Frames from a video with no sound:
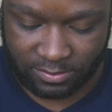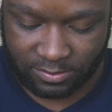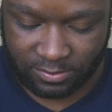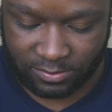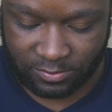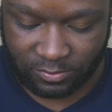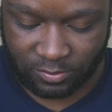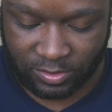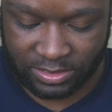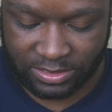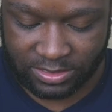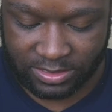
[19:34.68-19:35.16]

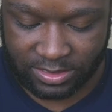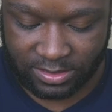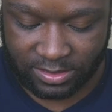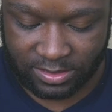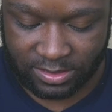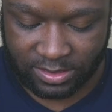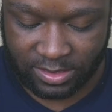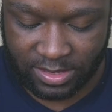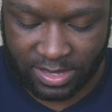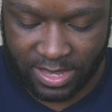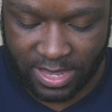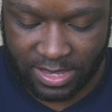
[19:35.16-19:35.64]

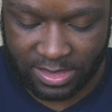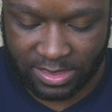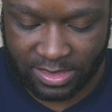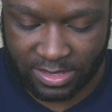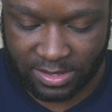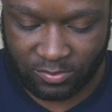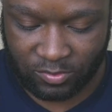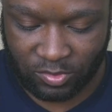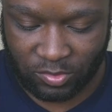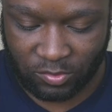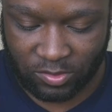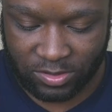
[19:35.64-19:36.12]
recently. And
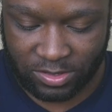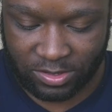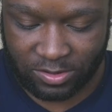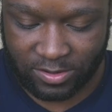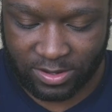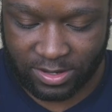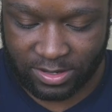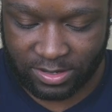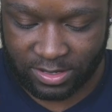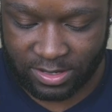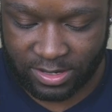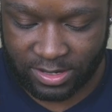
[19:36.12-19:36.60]
then we want to go
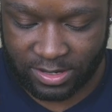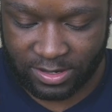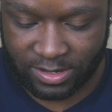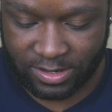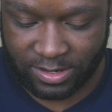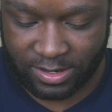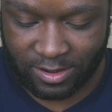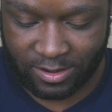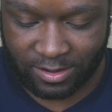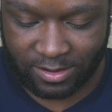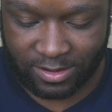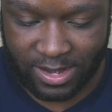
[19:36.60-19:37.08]
ahead and get
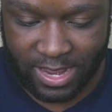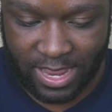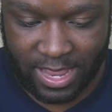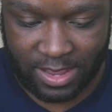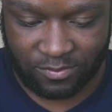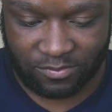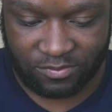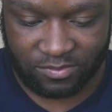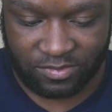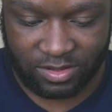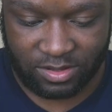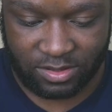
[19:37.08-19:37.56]
in on
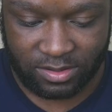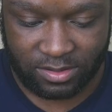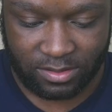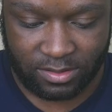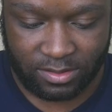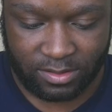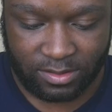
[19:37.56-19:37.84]
AbbVie.